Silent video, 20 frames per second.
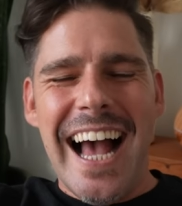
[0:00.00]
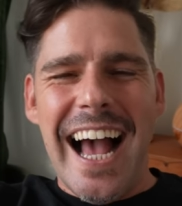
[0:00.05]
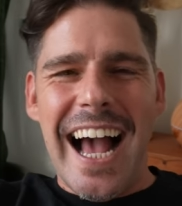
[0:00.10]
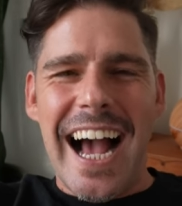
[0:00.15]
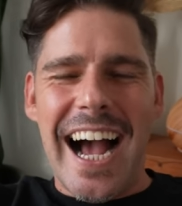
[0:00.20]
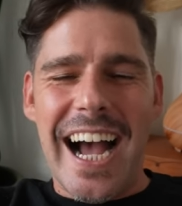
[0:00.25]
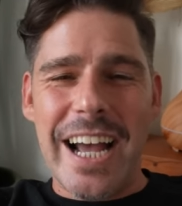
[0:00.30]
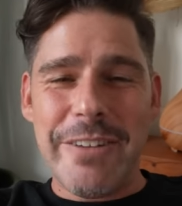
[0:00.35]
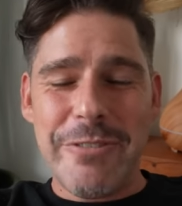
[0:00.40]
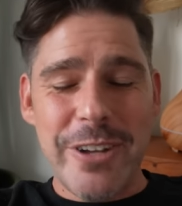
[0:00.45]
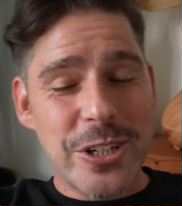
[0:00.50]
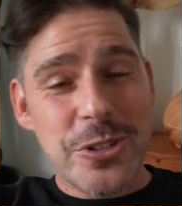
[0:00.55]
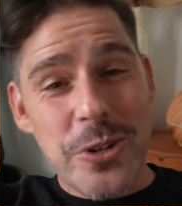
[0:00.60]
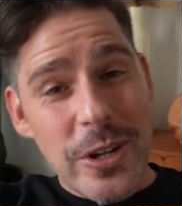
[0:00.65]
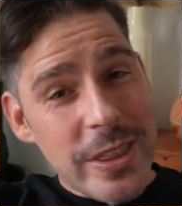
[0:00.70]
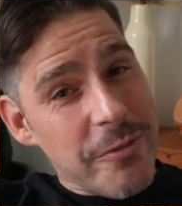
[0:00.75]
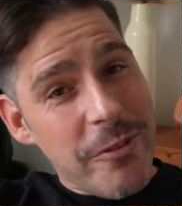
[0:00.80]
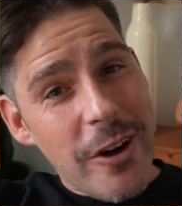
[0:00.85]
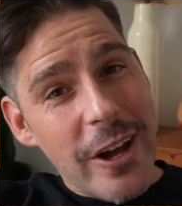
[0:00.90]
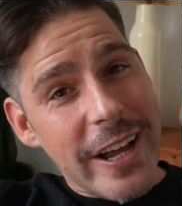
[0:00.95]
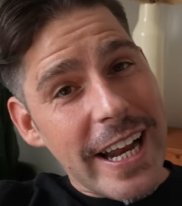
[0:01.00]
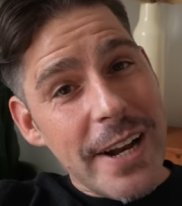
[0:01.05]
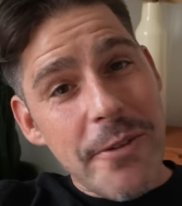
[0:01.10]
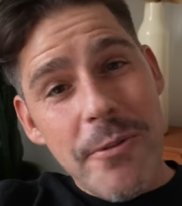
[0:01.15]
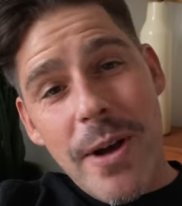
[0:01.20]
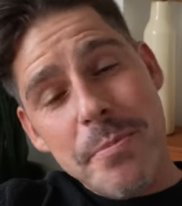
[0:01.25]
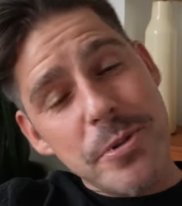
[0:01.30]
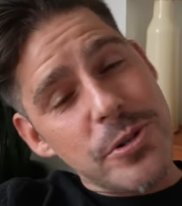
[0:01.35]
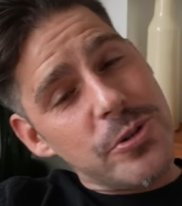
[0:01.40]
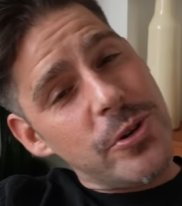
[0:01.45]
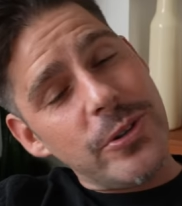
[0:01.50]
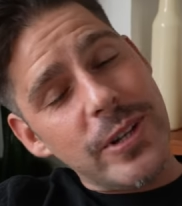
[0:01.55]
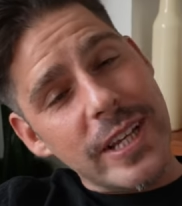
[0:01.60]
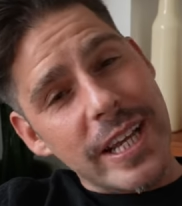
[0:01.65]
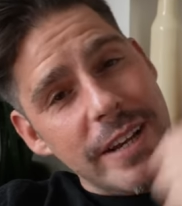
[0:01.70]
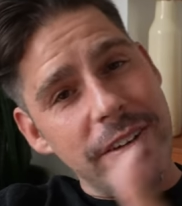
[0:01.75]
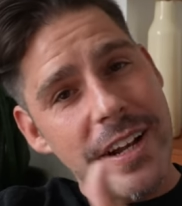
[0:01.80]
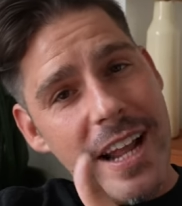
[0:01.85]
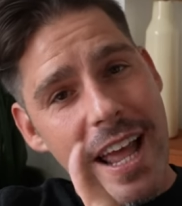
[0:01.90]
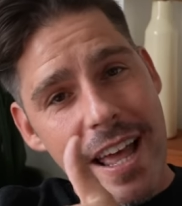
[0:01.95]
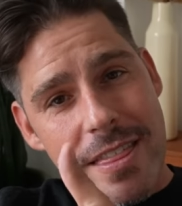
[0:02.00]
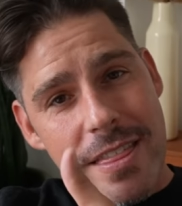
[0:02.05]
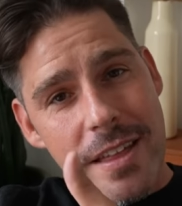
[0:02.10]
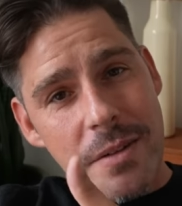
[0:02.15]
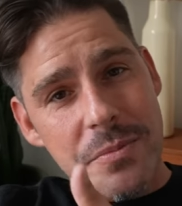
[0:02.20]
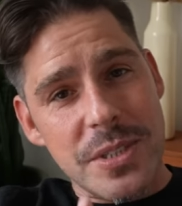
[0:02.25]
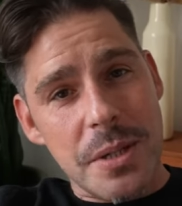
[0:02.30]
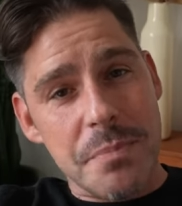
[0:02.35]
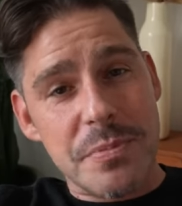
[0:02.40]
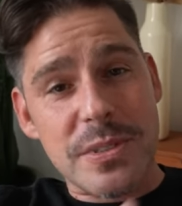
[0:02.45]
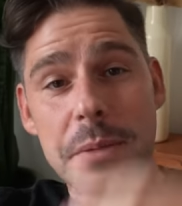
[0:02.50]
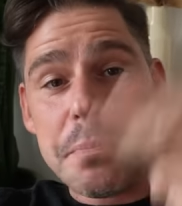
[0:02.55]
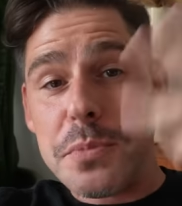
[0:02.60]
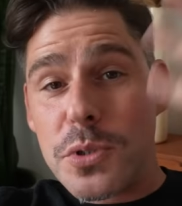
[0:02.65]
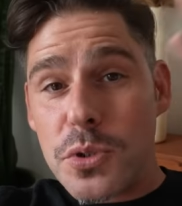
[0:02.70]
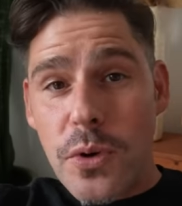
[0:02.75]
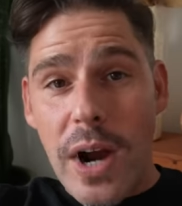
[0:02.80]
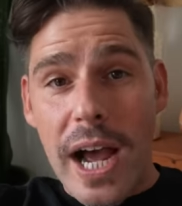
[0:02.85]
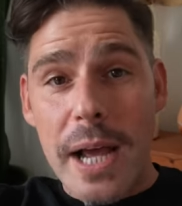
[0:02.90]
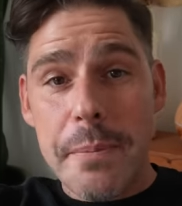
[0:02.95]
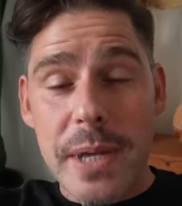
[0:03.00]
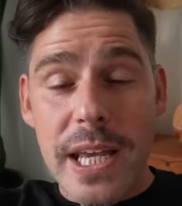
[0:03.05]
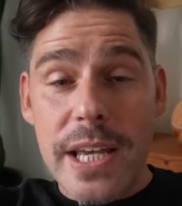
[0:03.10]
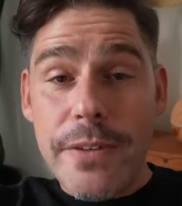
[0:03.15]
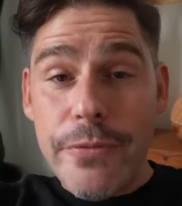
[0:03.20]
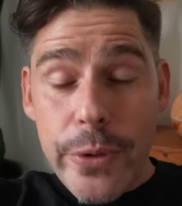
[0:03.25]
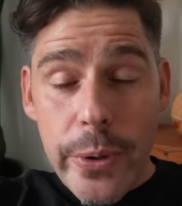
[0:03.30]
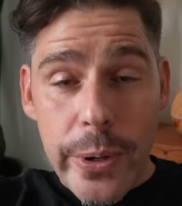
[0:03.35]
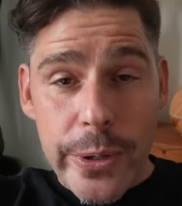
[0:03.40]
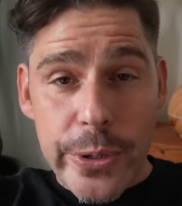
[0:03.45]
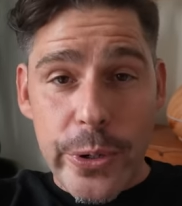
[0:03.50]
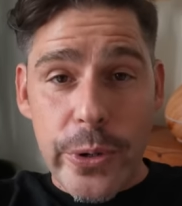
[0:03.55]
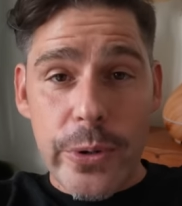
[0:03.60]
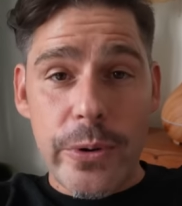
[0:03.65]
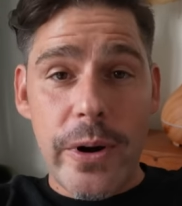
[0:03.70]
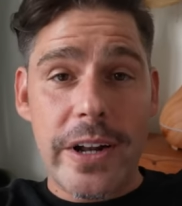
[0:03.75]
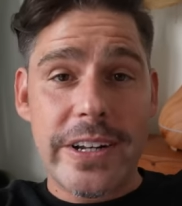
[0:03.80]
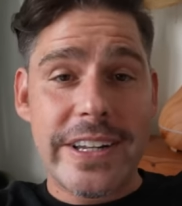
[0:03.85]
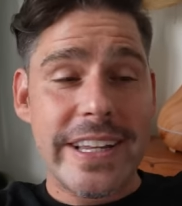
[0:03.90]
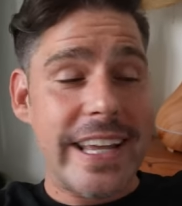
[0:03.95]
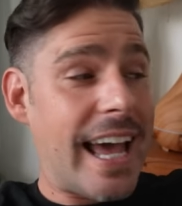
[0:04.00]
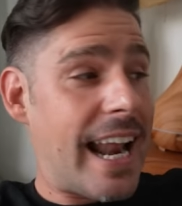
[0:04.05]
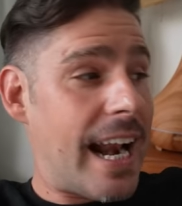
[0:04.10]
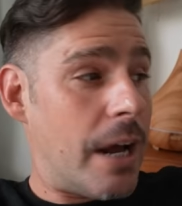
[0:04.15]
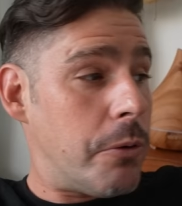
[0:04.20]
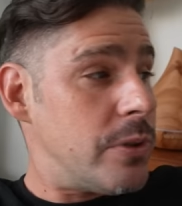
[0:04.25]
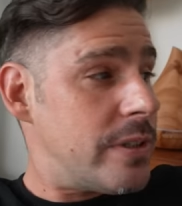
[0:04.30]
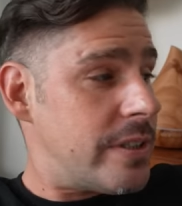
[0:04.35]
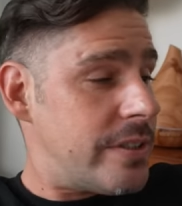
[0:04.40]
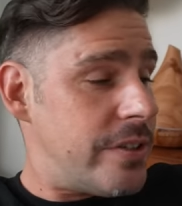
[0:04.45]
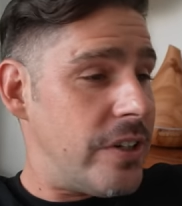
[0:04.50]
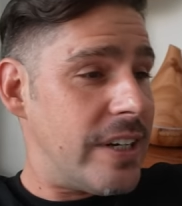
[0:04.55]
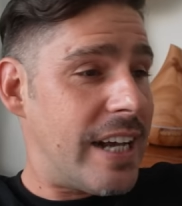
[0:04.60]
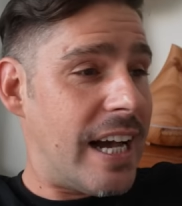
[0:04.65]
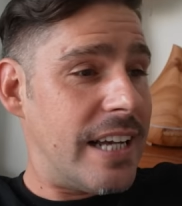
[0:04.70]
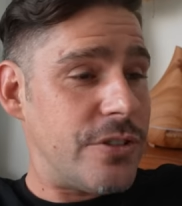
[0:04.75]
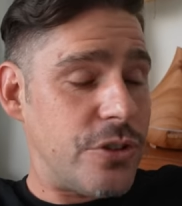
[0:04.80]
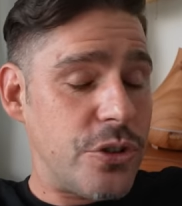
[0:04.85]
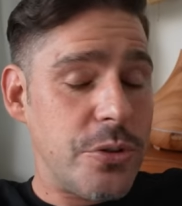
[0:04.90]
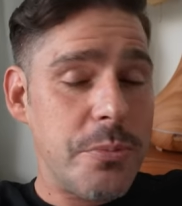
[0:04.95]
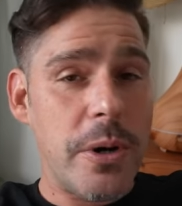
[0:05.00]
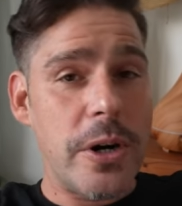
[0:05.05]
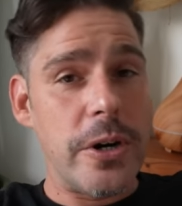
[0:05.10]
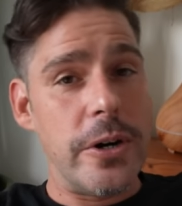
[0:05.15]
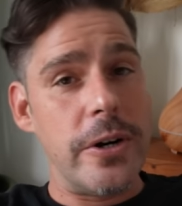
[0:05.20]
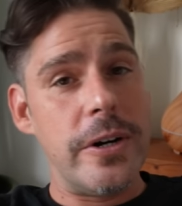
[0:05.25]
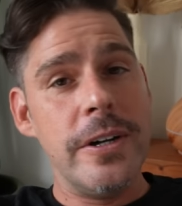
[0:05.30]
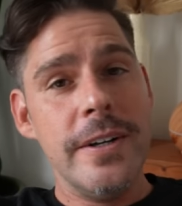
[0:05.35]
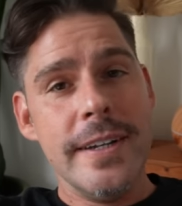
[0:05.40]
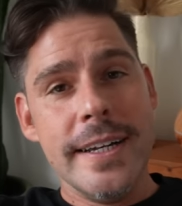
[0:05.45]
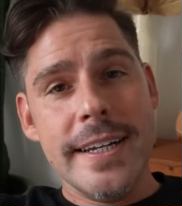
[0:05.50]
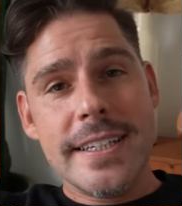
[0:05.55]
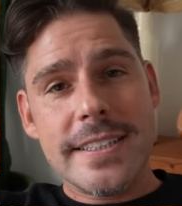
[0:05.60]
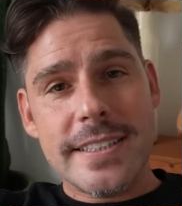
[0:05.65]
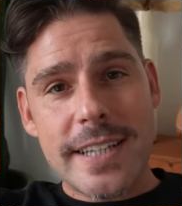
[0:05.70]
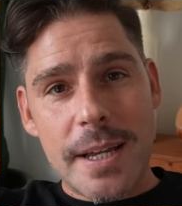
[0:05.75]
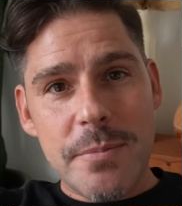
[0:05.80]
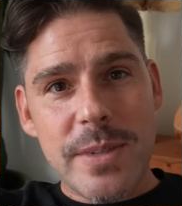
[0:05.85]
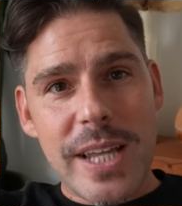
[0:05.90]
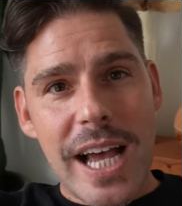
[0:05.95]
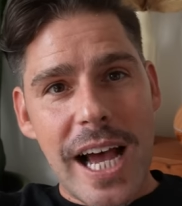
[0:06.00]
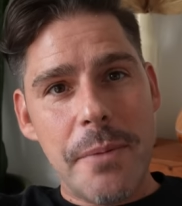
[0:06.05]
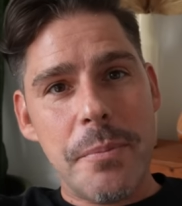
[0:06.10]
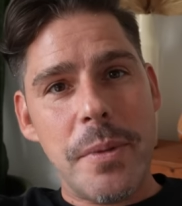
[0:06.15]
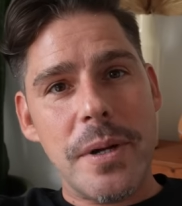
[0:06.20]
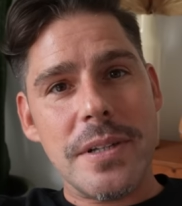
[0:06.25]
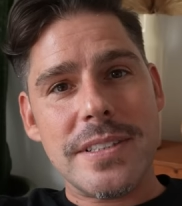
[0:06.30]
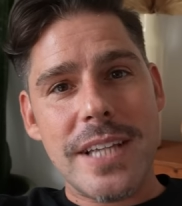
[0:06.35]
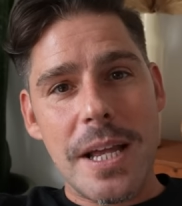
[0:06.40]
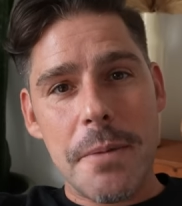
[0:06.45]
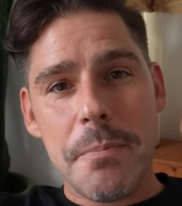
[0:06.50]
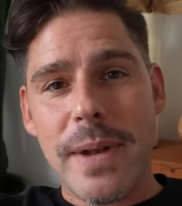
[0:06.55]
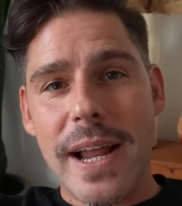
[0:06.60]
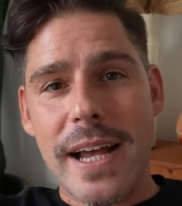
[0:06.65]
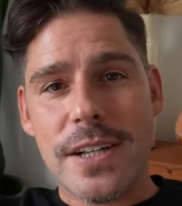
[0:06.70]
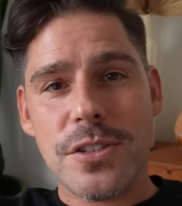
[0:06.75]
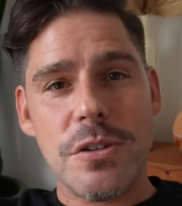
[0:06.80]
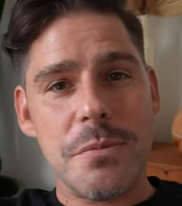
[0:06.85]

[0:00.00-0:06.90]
If you enjoyed the vlog anyway, be sure to give it a thumbs up, subscribe if you're new around here, and I will see you guys tomorrow, same time, same place.